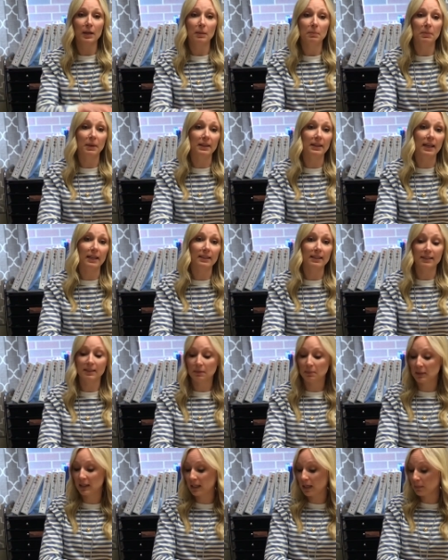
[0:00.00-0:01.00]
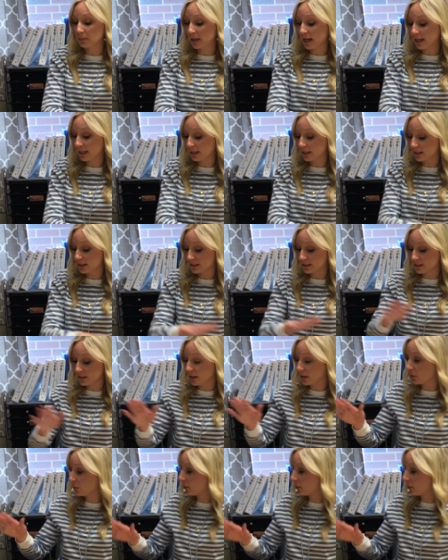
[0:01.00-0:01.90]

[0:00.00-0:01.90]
But that doesn't mean I'm not gonna start